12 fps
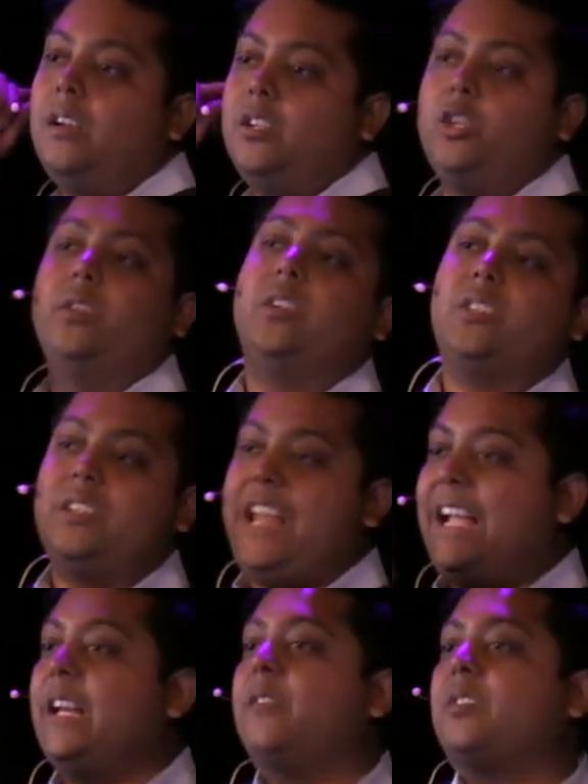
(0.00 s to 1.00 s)
Sure, there's a
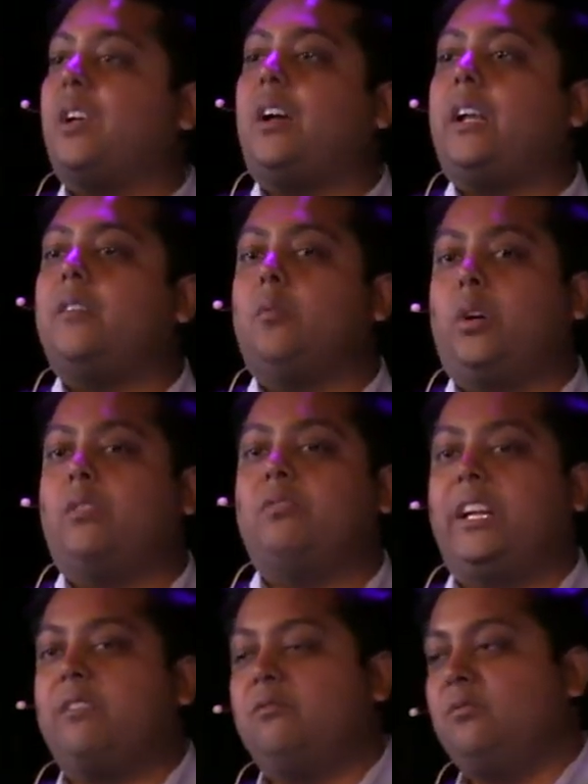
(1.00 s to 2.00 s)
negative side where
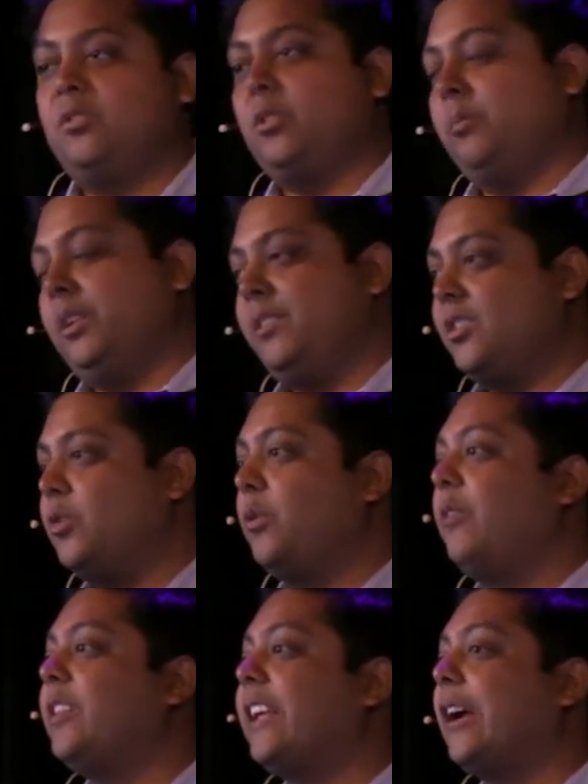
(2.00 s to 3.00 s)
they completely screw
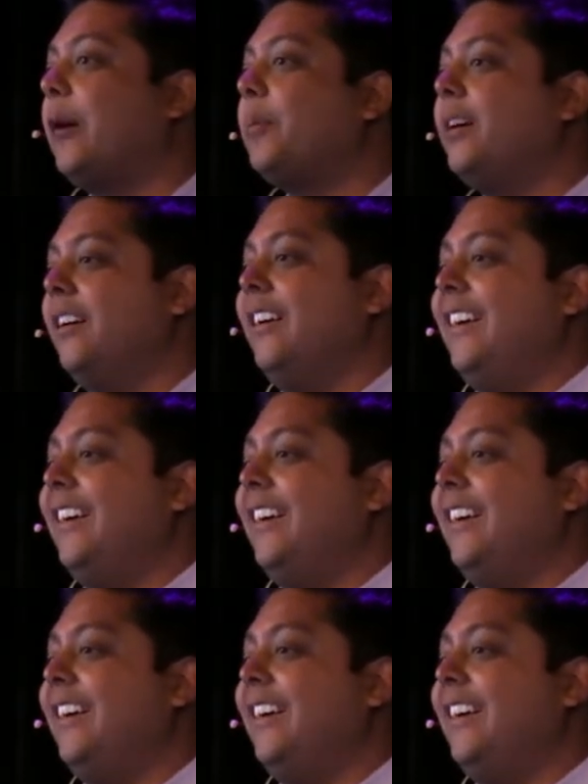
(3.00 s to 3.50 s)
everything up.